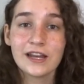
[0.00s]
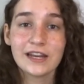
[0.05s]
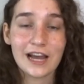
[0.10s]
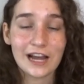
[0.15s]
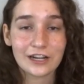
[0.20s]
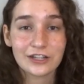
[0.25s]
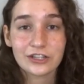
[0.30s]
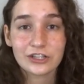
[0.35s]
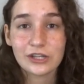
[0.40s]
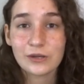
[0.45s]

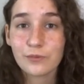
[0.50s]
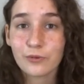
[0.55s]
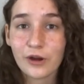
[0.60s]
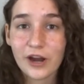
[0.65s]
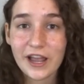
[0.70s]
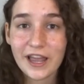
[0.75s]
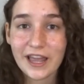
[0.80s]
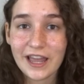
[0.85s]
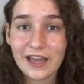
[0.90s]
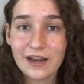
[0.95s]
naturally
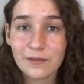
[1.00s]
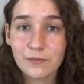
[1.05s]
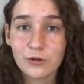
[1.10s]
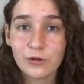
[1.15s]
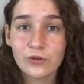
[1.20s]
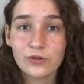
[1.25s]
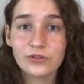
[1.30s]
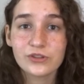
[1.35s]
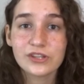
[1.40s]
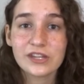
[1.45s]
prey
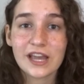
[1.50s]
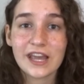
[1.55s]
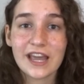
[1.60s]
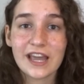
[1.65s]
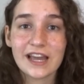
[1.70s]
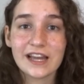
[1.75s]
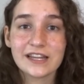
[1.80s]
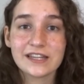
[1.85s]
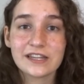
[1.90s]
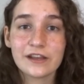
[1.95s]
animals,
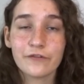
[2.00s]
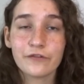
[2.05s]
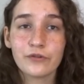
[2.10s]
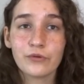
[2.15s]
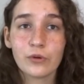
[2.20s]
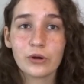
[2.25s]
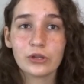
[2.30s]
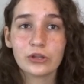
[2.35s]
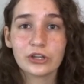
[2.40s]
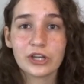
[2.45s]
and if
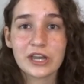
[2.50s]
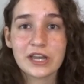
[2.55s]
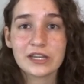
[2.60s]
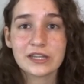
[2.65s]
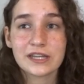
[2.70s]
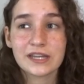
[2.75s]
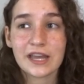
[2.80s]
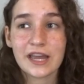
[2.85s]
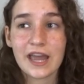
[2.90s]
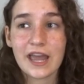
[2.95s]
you are looking
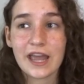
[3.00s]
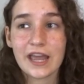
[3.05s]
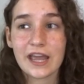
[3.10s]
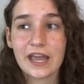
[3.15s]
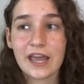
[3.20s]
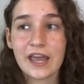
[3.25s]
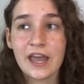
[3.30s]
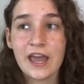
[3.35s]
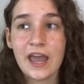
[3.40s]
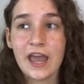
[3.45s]
to get
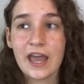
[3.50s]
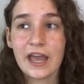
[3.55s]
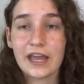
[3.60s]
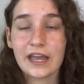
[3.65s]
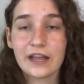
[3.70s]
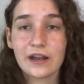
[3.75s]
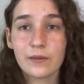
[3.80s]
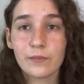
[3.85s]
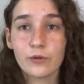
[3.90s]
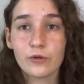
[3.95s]
an
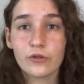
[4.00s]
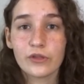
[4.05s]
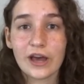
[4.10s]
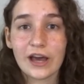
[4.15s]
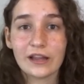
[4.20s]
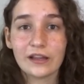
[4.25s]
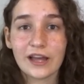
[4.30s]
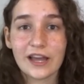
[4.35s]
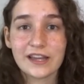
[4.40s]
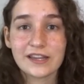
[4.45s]
animal
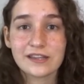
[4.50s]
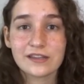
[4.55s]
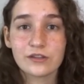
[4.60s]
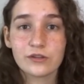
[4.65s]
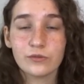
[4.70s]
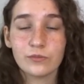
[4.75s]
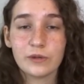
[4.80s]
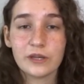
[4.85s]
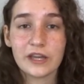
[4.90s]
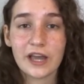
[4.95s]
that likes
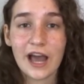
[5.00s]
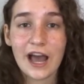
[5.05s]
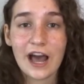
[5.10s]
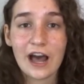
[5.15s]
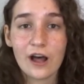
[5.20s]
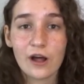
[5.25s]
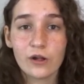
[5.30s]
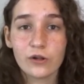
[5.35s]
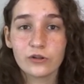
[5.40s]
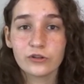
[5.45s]
to be
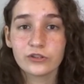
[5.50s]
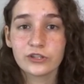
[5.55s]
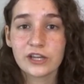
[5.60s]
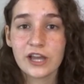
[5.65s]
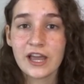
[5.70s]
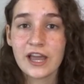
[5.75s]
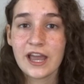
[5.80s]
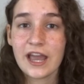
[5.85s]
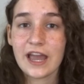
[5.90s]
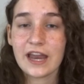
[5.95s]
held
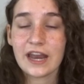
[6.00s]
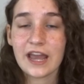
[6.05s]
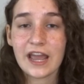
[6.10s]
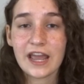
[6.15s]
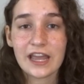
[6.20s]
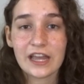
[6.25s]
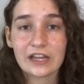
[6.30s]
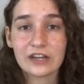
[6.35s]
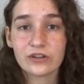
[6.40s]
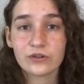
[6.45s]
and
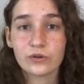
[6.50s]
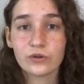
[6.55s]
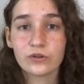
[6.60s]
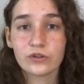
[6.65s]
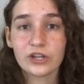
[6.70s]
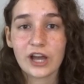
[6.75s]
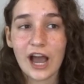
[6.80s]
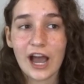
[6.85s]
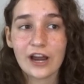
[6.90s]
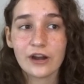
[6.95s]

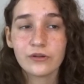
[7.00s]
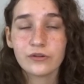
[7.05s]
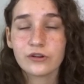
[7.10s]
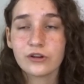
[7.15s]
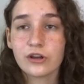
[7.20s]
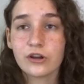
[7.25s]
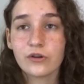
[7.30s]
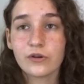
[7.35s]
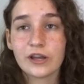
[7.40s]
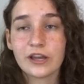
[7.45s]
handled, I don't
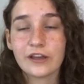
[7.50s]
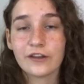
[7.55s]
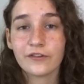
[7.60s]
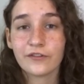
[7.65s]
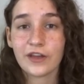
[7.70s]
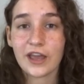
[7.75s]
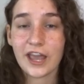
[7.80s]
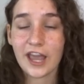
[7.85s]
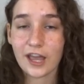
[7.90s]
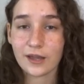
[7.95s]
know
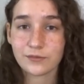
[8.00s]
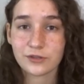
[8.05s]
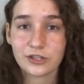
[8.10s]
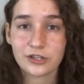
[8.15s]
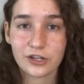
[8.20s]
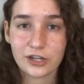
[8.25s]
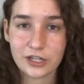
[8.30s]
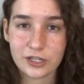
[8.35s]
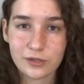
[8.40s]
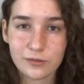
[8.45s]
if a
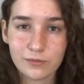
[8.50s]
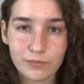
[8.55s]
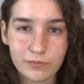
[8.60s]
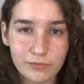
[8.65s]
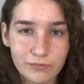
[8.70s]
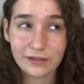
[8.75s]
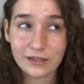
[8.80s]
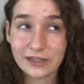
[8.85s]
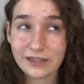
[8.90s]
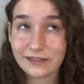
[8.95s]
hamster is
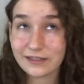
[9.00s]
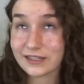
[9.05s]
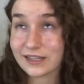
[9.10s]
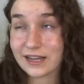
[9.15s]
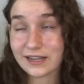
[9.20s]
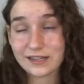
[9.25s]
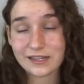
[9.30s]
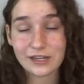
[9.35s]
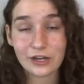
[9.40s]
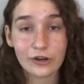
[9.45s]

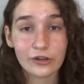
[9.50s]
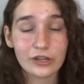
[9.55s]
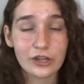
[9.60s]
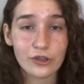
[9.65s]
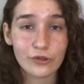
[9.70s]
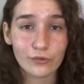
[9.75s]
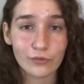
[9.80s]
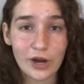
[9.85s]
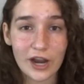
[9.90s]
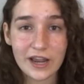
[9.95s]
necessarily
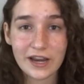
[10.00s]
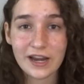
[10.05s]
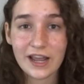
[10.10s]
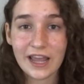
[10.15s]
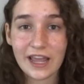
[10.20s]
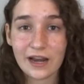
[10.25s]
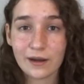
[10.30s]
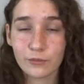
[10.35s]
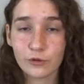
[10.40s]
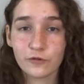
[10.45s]
the right
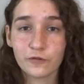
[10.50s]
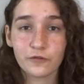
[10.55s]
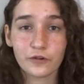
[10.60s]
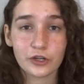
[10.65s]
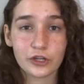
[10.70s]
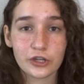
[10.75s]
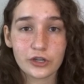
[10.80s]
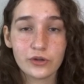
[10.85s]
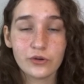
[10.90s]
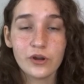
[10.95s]
animal for
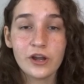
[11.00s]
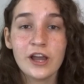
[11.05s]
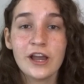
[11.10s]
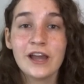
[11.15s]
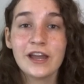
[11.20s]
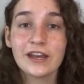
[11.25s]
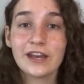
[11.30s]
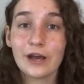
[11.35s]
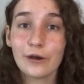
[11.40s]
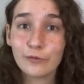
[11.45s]
you.
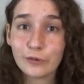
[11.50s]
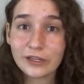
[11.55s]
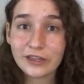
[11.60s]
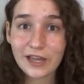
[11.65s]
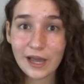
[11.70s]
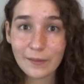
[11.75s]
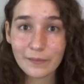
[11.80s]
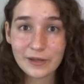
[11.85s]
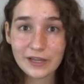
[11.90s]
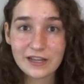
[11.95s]
Now, with
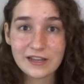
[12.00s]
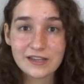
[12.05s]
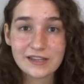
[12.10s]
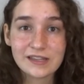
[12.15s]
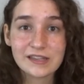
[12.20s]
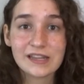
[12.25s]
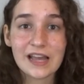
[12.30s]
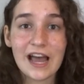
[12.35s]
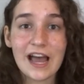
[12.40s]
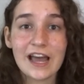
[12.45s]
that being
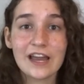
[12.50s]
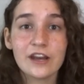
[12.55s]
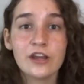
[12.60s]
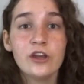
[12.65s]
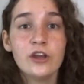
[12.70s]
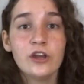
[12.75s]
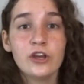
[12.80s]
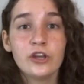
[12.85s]
said,